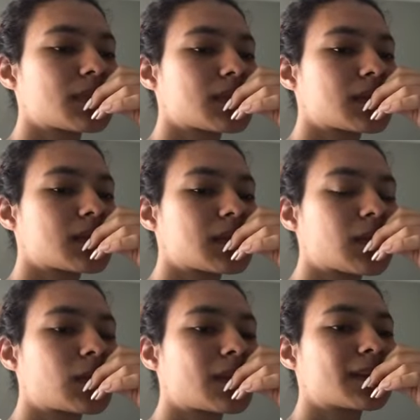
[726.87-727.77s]

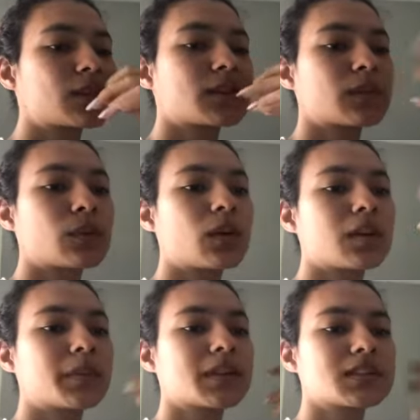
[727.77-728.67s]
So as soon as I woke
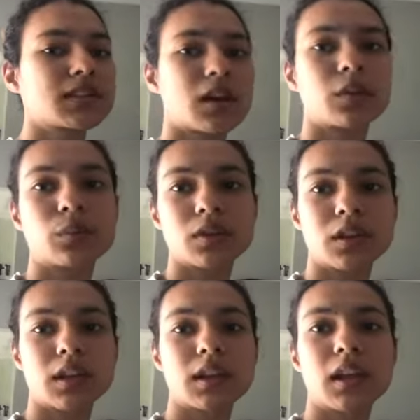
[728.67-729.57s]
up, I just started
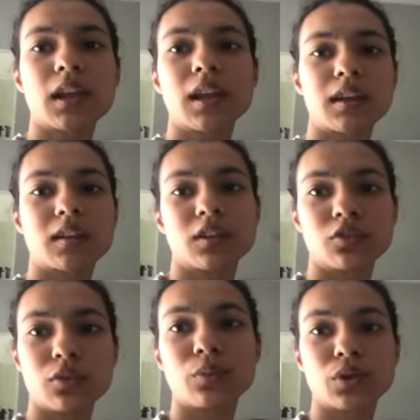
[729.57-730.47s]
working and getting into
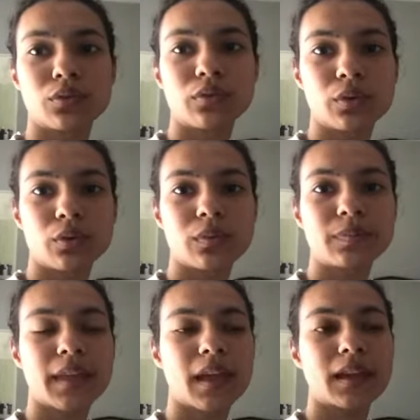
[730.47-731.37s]
the workflow,
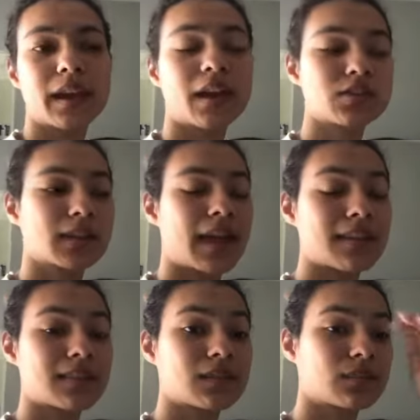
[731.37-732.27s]
and I actually
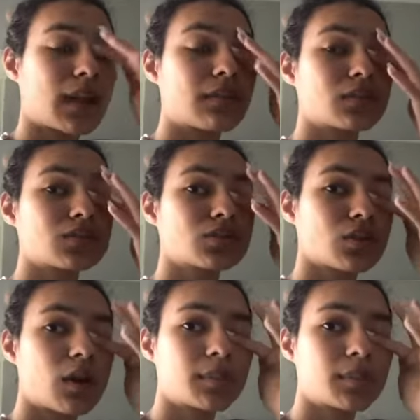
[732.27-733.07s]
haven't stopped.